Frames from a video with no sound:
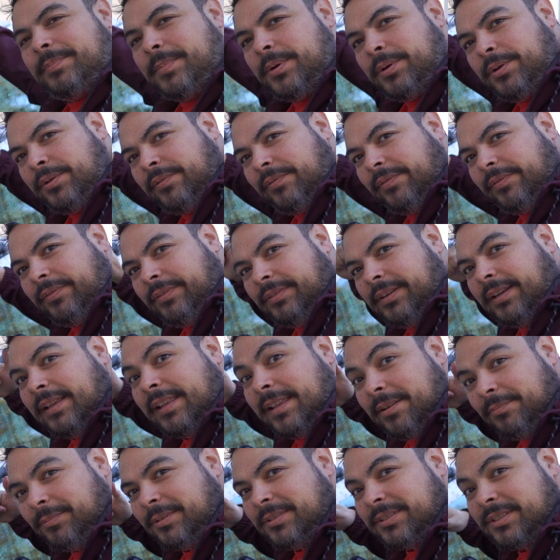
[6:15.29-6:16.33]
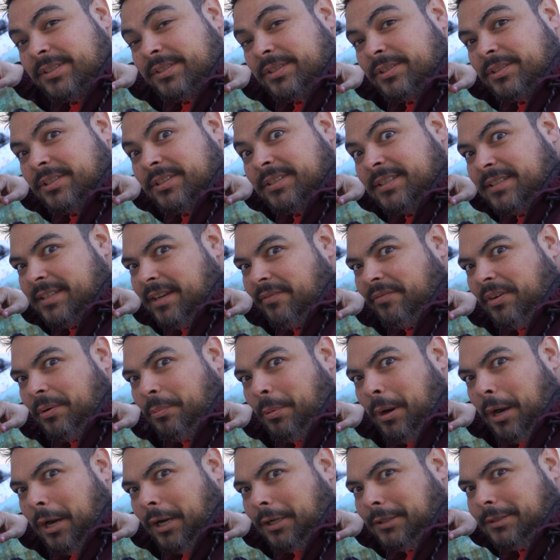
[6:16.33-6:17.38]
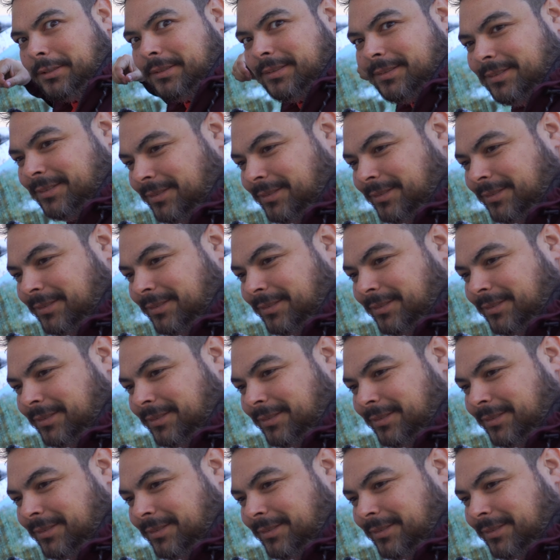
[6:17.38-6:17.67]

move, and we'll see if it works.